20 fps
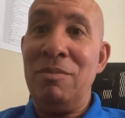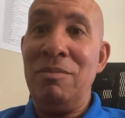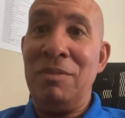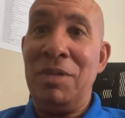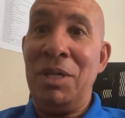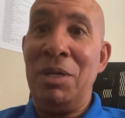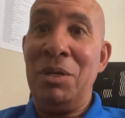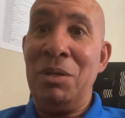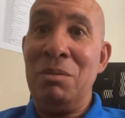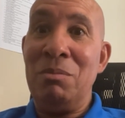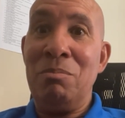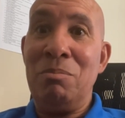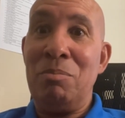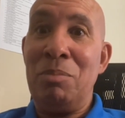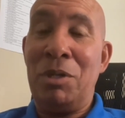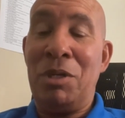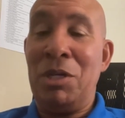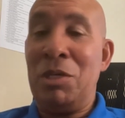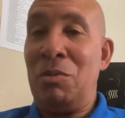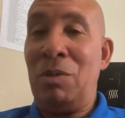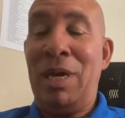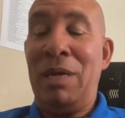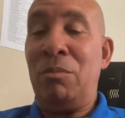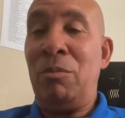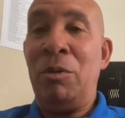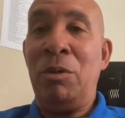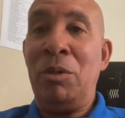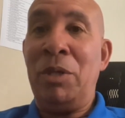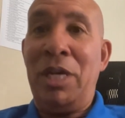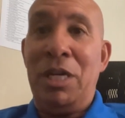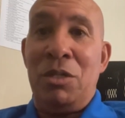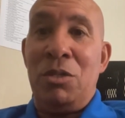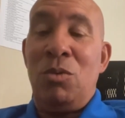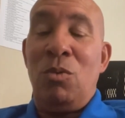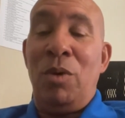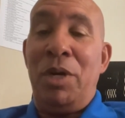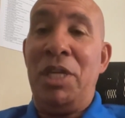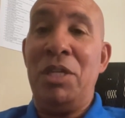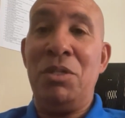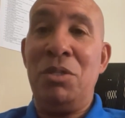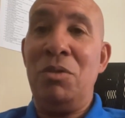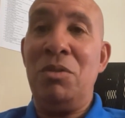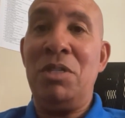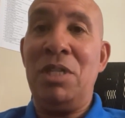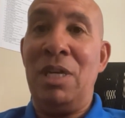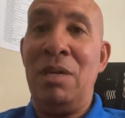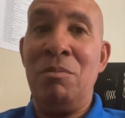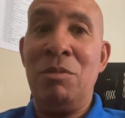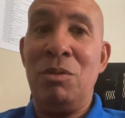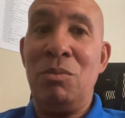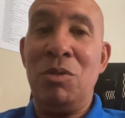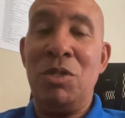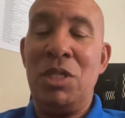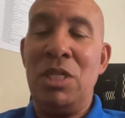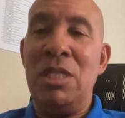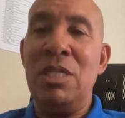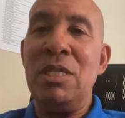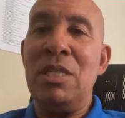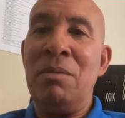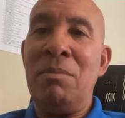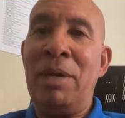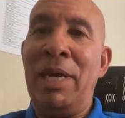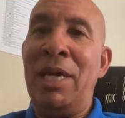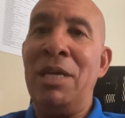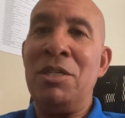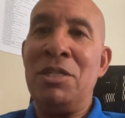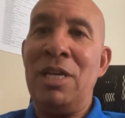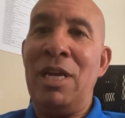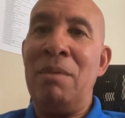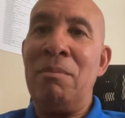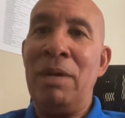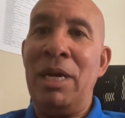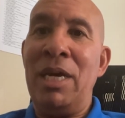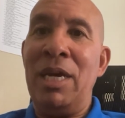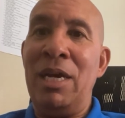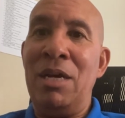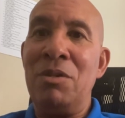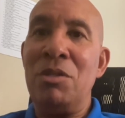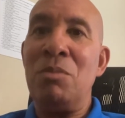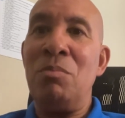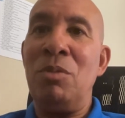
because back when we only had 22 teams, it was easy to manage out of my house.